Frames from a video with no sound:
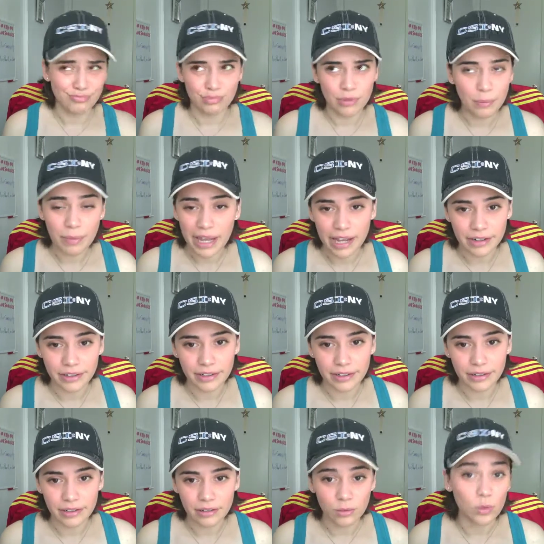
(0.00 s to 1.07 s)

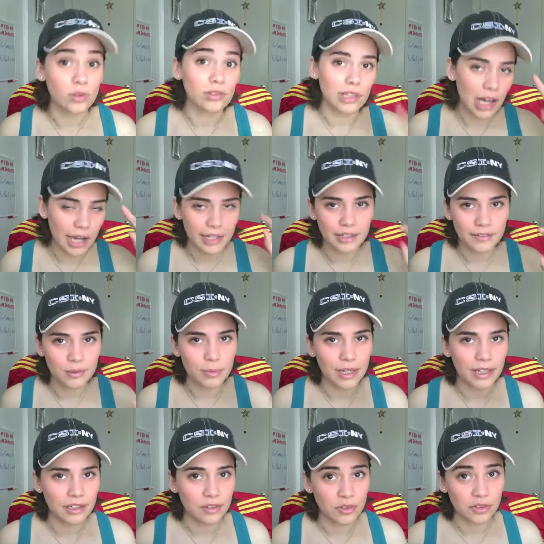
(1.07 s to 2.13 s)
abandoned well kind of
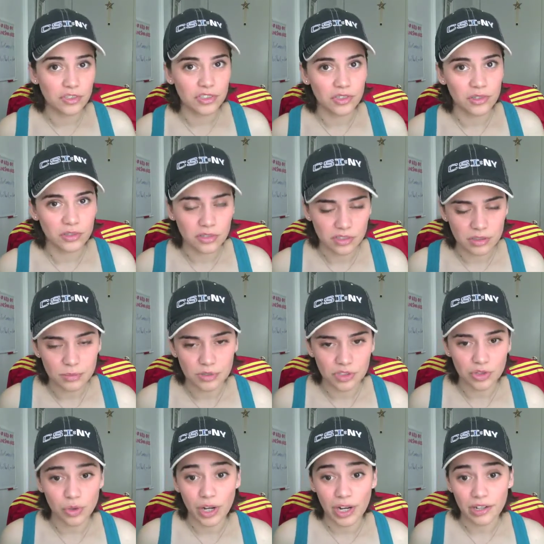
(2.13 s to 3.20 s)
abandoned there's still some
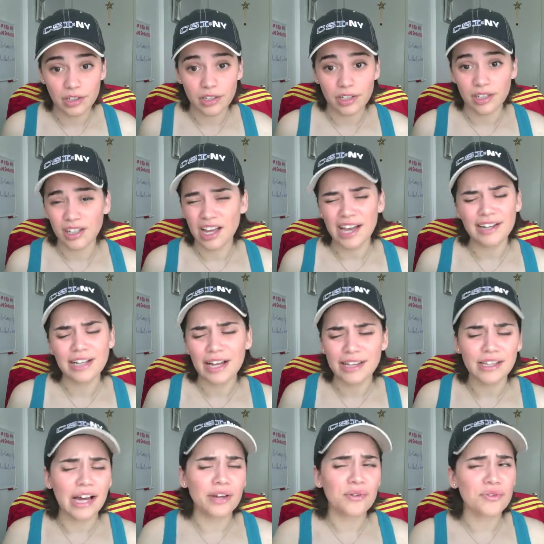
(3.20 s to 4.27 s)
stranded and
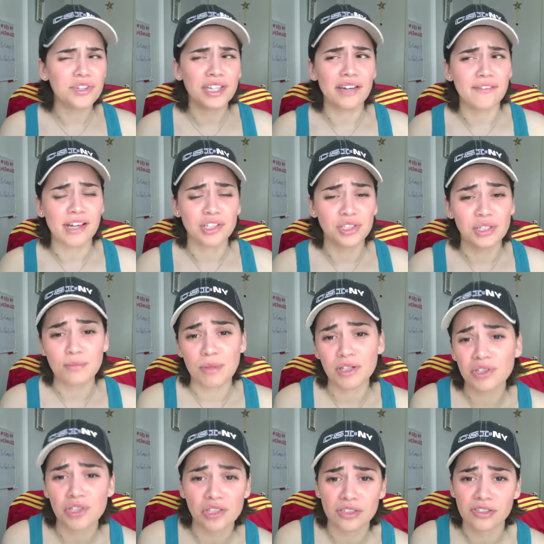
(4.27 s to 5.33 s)
I, I, I don't think i've actually
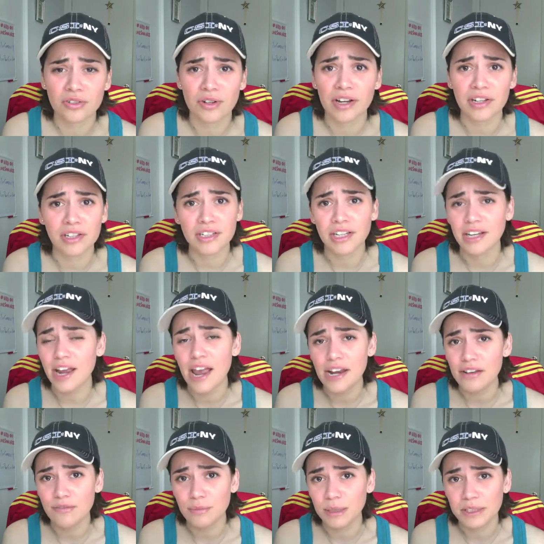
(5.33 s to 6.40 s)
mentioned the stranded in any
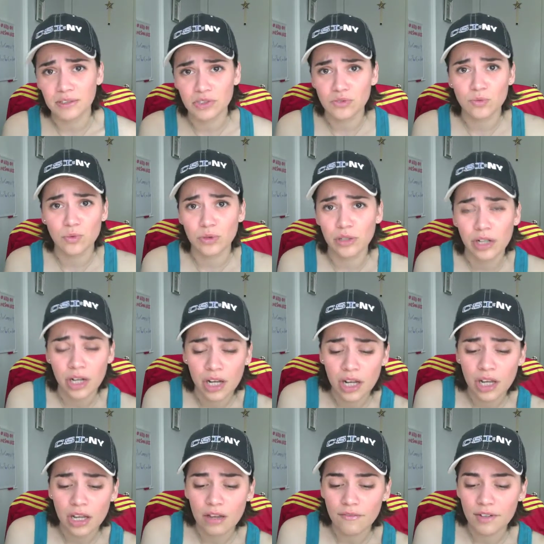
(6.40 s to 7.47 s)
of my gears of war
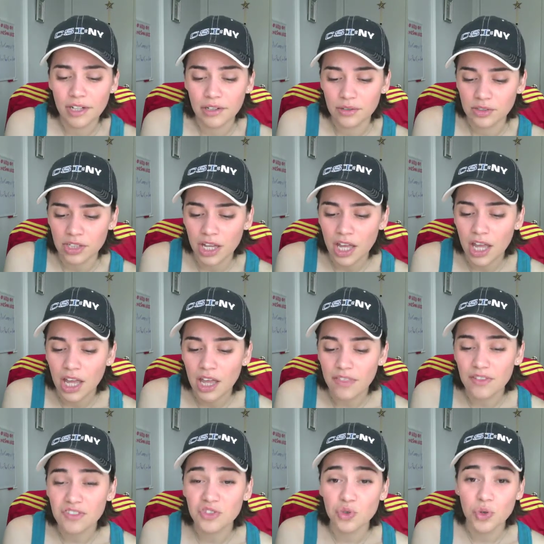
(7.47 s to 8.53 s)
videos the
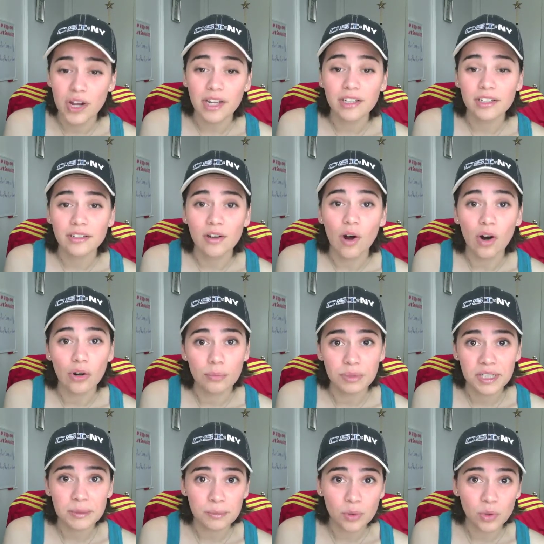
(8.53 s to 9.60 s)
stranded are
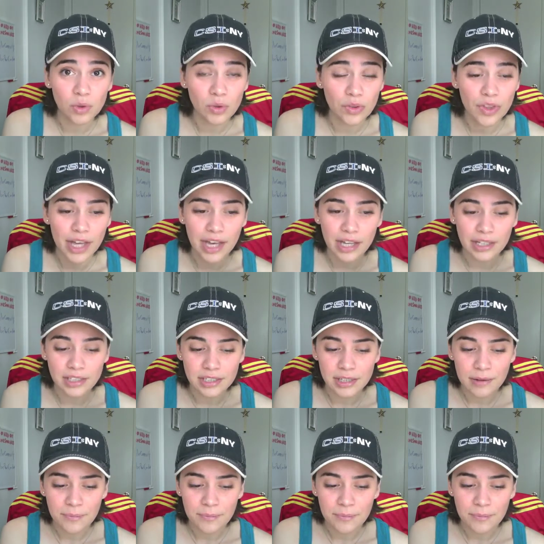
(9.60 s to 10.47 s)
people that